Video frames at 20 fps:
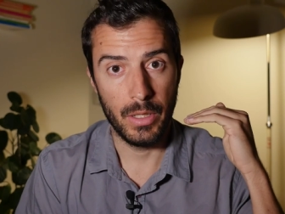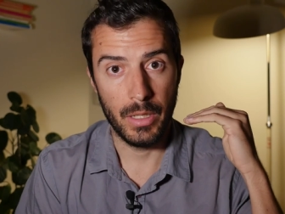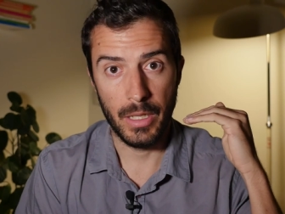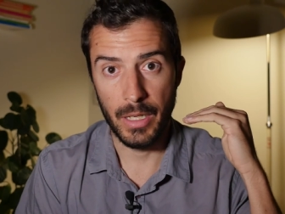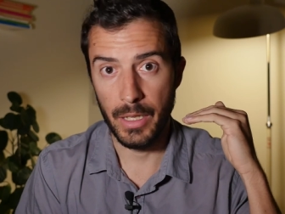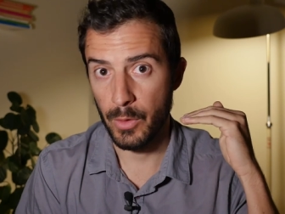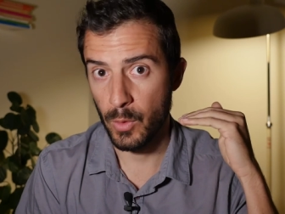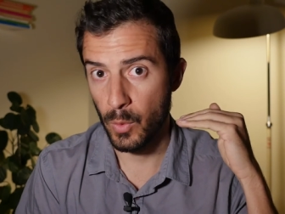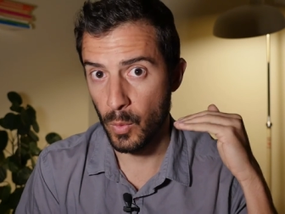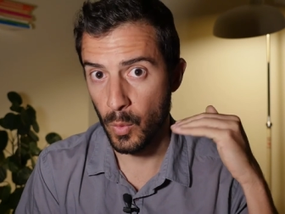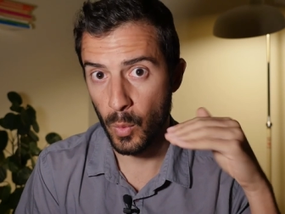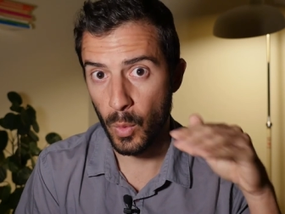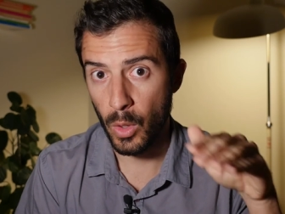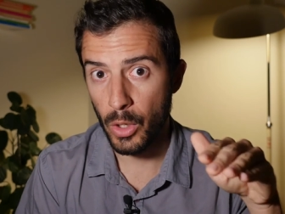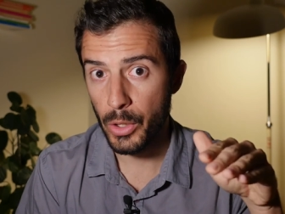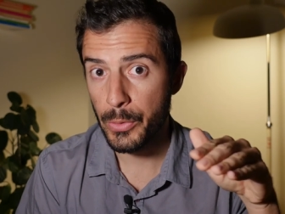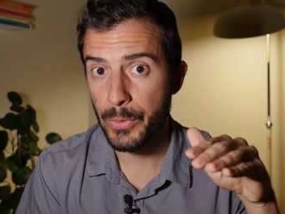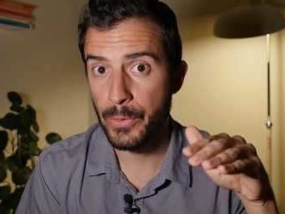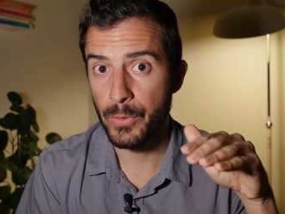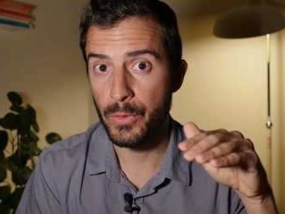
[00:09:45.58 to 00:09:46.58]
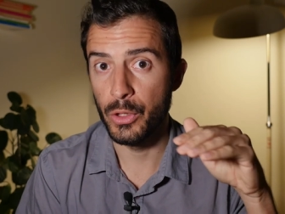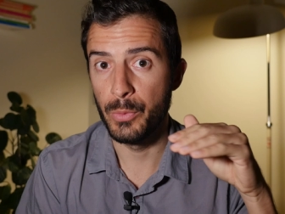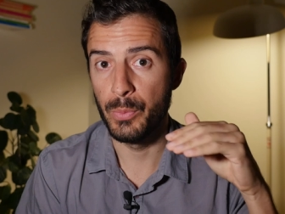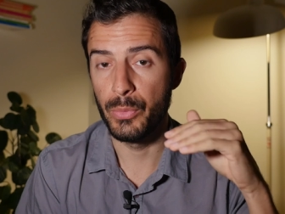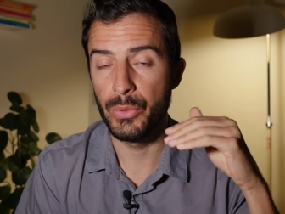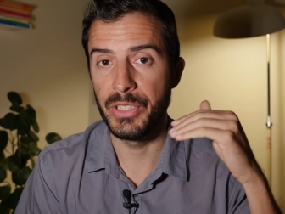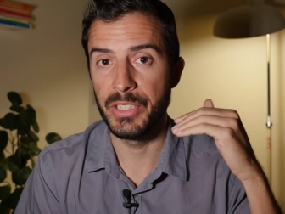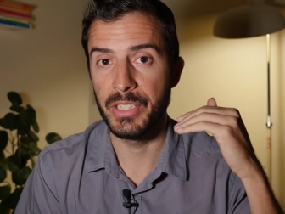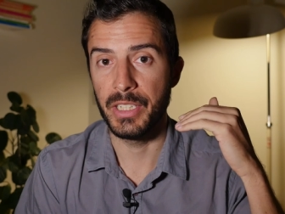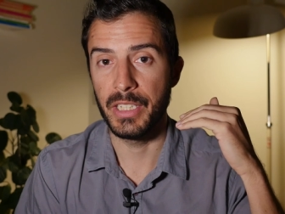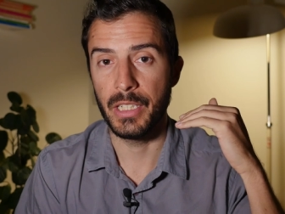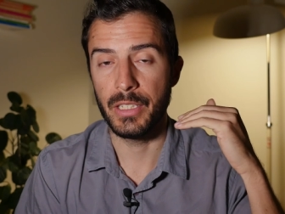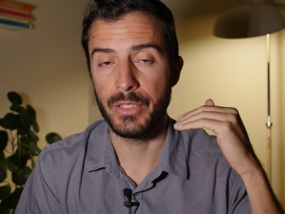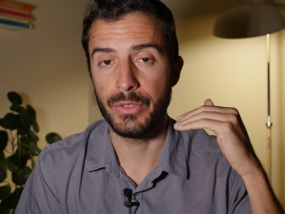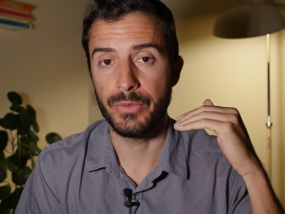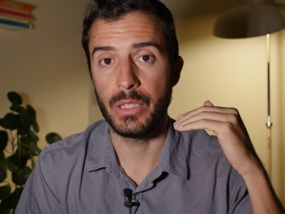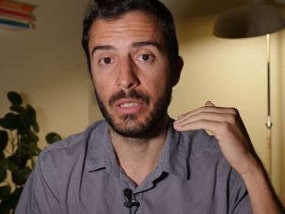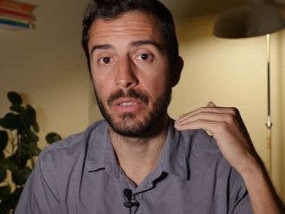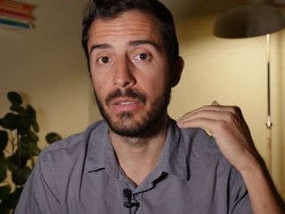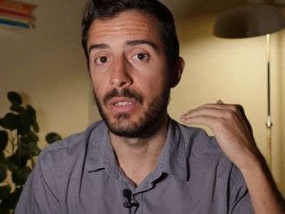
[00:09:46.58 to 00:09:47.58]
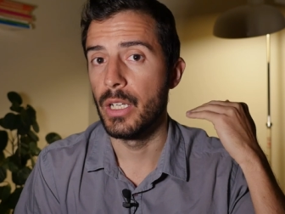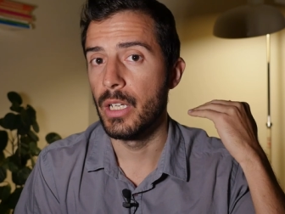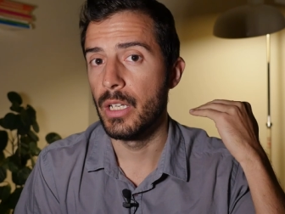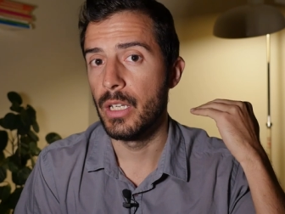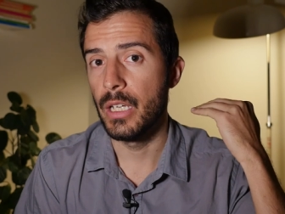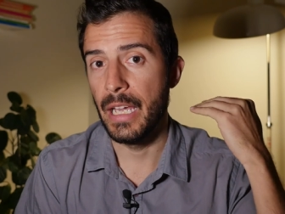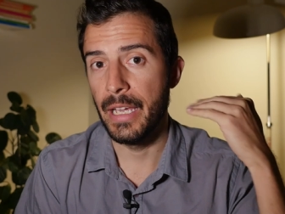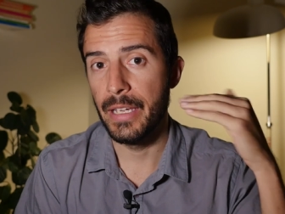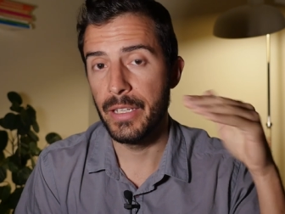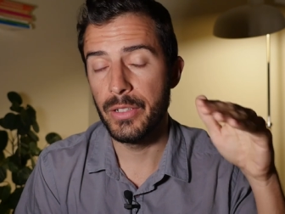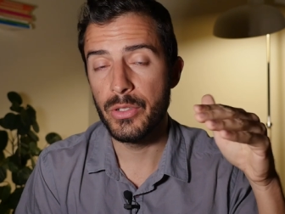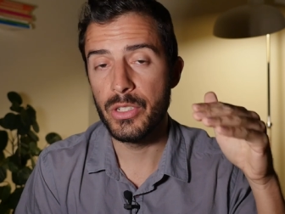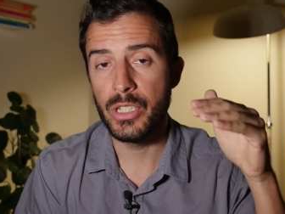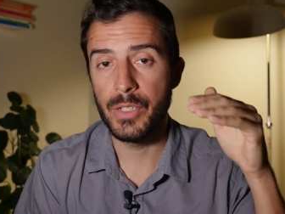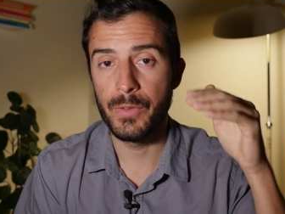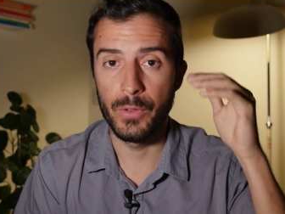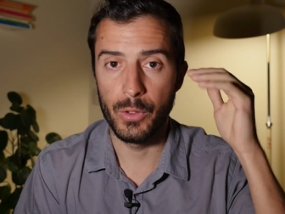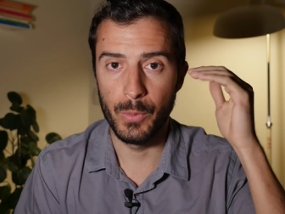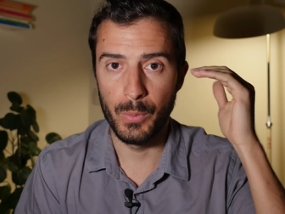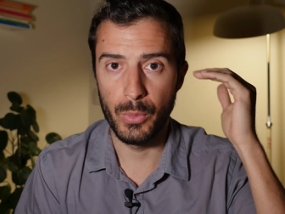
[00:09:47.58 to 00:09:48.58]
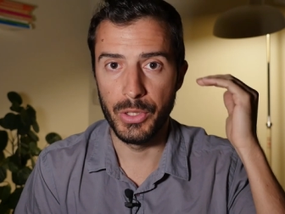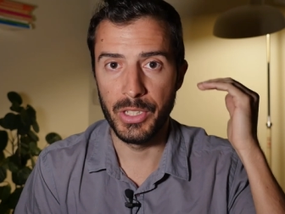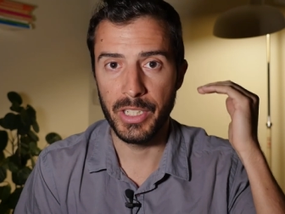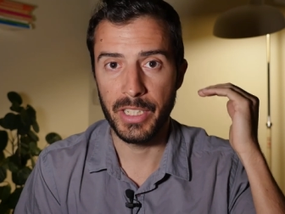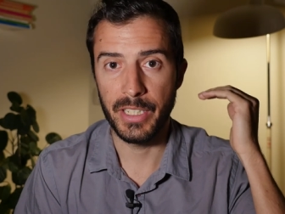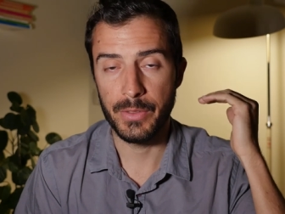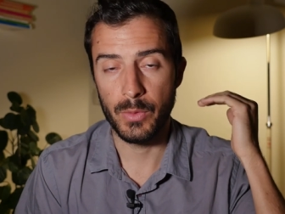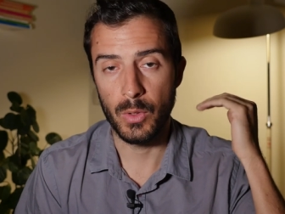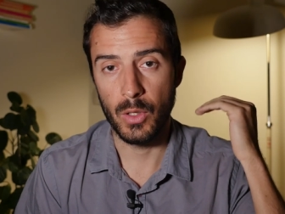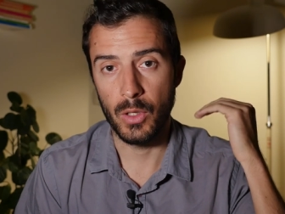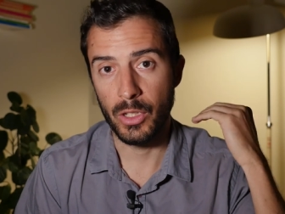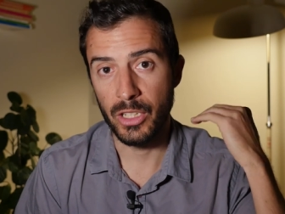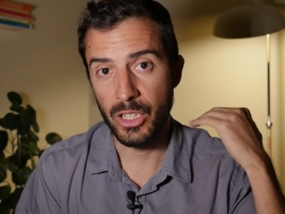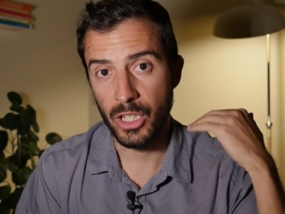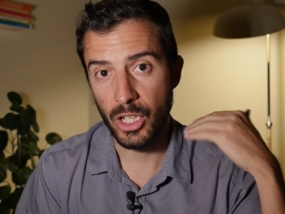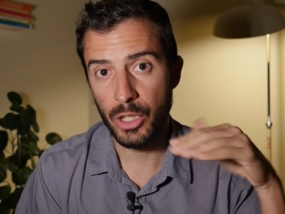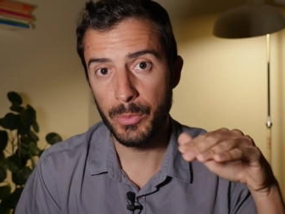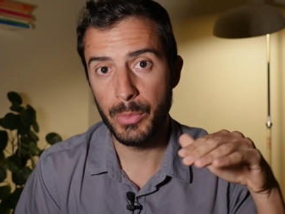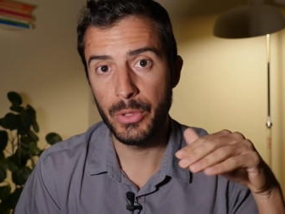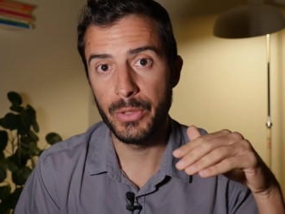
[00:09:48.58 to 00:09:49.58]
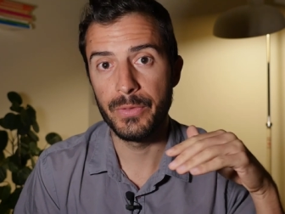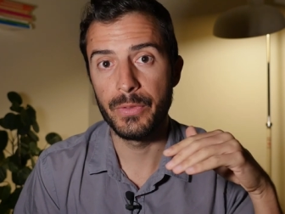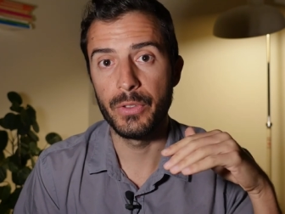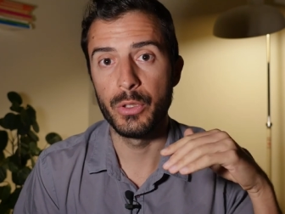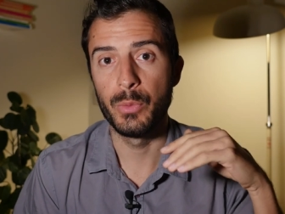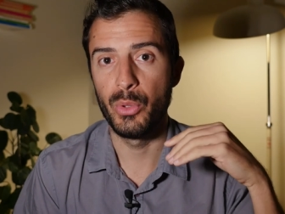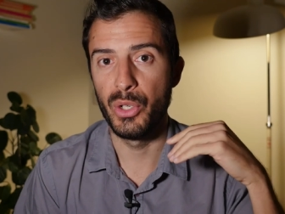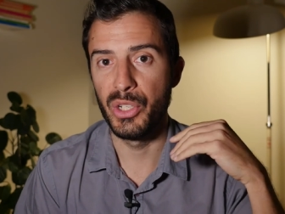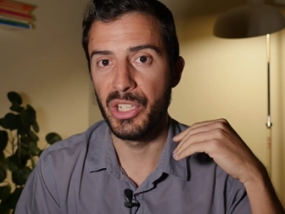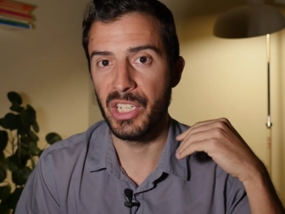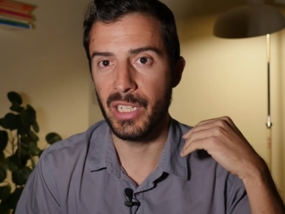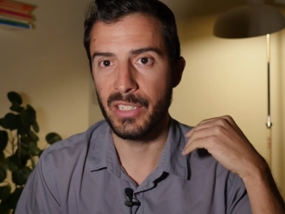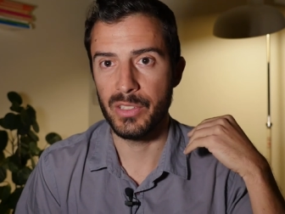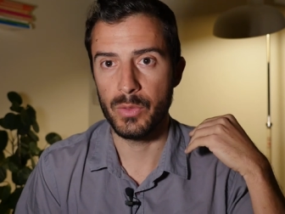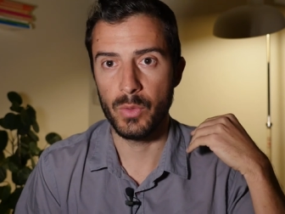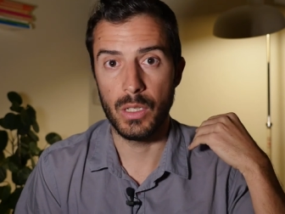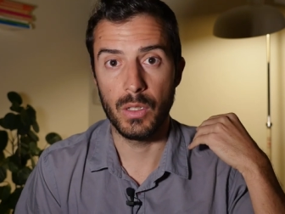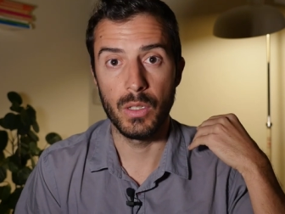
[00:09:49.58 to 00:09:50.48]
water footprinting as well energy footprinting as well carbon footprinting as well